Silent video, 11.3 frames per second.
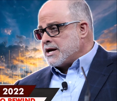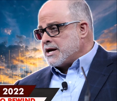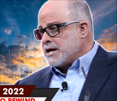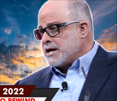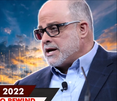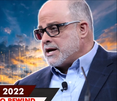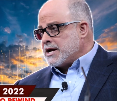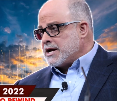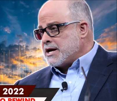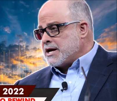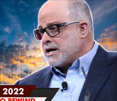
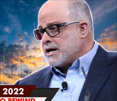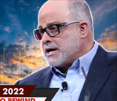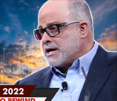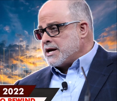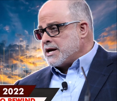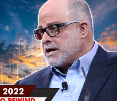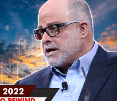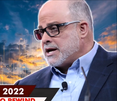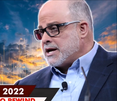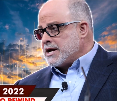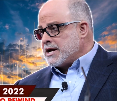
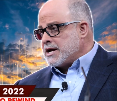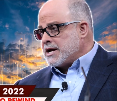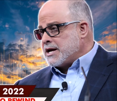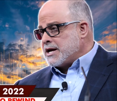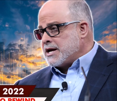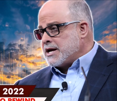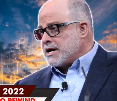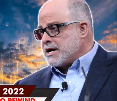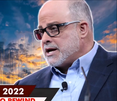Nobody speaks.